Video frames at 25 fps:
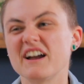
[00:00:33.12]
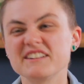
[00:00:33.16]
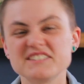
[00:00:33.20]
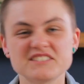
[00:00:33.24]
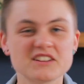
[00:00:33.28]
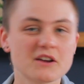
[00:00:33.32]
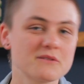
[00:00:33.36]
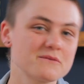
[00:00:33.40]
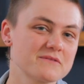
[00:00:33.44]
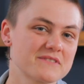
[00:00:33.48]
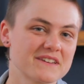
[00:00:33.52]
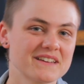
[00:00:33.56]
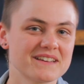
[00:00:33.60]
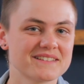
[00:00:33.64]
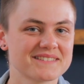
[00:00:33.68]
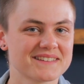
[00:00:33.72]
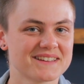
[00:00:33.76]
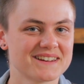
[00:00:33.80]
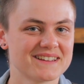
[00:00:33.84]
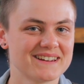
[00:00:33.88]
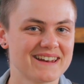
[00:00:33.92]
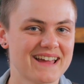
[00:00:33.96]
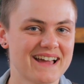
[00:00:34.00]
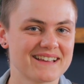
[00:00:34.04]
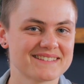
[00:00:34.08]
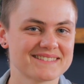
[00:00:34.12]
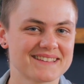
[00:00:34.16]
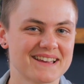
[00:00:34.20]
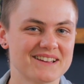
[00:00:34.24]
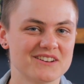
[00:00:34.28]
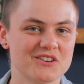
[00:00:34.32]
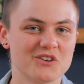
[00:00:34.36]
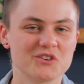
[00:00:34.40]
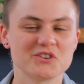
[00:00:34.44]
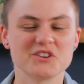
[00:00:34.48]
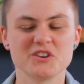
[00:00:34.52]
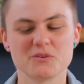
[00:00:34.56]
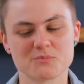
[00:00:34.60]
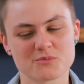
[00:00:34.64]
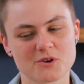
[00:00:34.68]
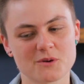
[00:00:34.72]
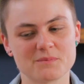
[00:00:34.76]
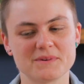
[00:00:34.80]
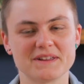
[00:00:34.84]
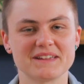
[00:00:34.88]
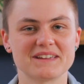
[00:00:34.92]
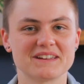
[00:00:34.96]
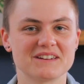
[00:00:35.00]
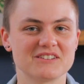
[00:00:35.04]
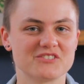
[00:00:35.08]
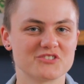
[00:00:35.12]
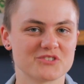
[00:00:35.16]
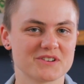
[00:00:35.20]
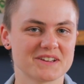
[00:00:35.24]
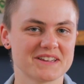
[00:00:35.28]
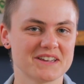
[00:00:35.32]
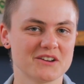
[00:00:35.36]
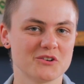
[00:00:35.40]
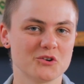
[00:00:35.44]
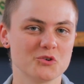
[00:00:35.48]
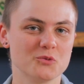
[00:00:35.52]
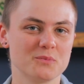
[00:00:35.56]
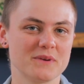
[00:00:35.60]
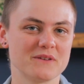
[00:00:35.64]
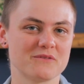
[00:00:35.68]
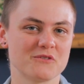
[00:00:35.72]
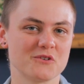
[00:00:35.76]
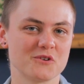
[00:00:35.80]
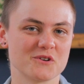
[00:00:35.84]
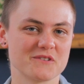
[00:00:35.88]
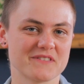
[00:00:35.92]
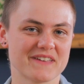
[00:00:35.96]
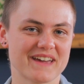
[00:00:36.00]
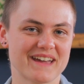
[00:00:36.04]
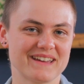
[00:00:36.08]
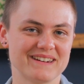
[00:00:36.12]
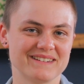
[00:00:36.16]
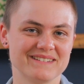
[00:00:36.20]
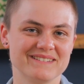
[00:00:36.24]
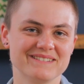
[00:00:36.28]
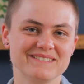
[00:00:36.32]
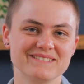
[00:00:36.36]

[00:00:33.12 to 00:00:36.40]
I don't think it's going to last that long. You're probably going to drink it all before then.